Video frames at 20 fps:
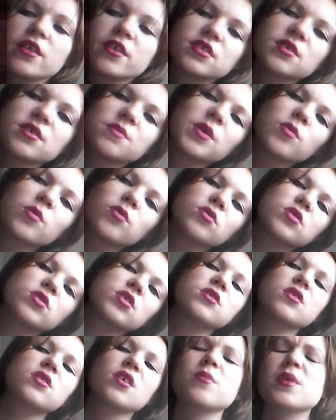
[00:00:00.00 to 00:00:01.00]
some people were
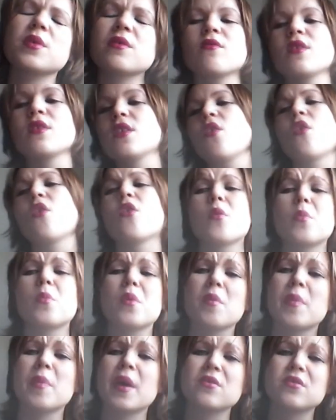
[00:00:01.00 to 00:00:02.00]
just like being really horrible
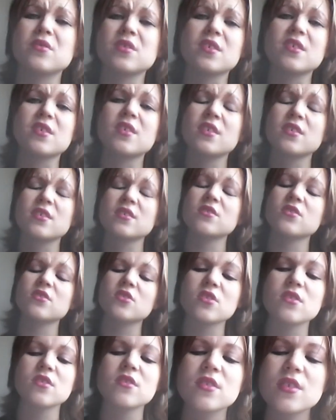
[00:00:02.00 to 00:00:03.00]
about it, and it's
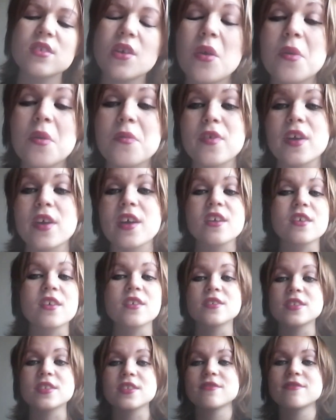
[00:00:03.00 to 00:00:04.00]
just so unfair,
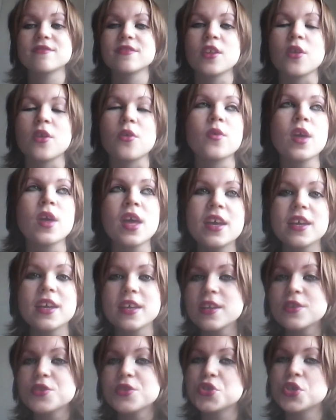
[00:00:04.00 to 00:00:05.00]
because he
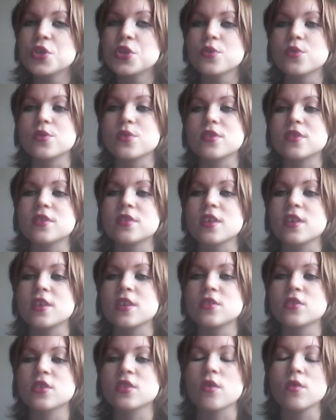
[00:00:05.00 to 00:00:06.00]
didn't choose to
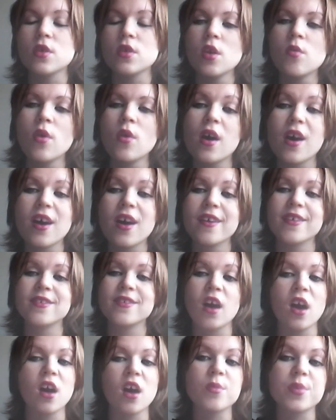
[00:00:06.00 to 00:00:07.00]
suddenly just go, you know what, I
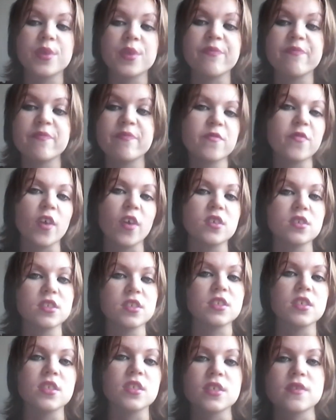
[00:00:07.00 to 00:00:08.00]
can't be fucked to
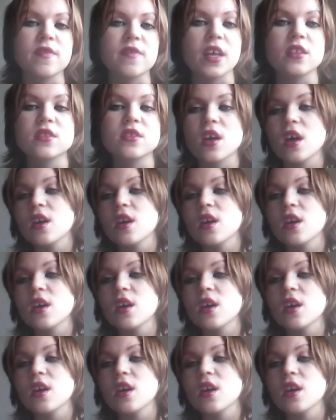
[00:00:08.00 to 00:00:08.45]
see these fans.